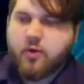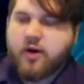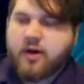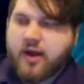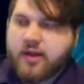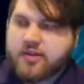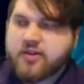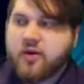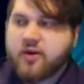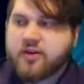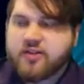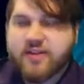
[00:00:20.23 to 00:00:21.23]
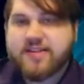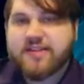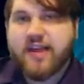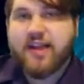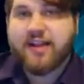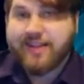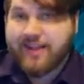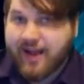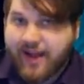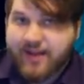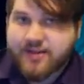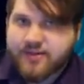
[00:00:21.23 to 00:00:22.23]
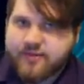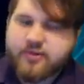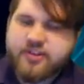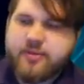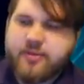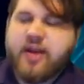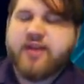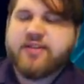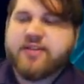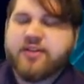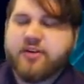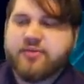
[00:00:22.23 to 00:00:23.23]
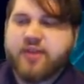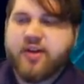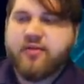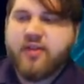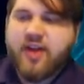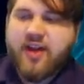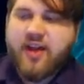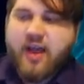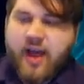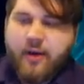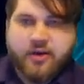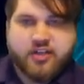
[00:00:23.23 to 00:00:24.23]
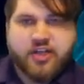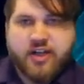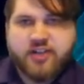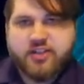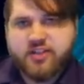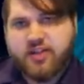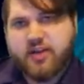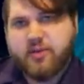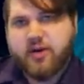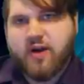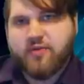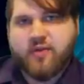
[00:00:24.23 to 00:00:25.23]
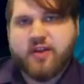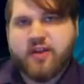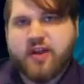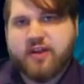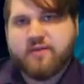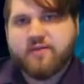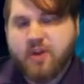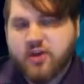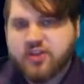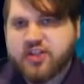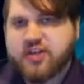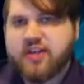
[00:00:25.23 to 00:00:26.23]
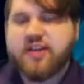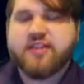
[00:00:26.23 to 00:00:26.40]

Core. Now this card does a lot for Gem-Knights in terms of how it changes the demographic of how the deck can function.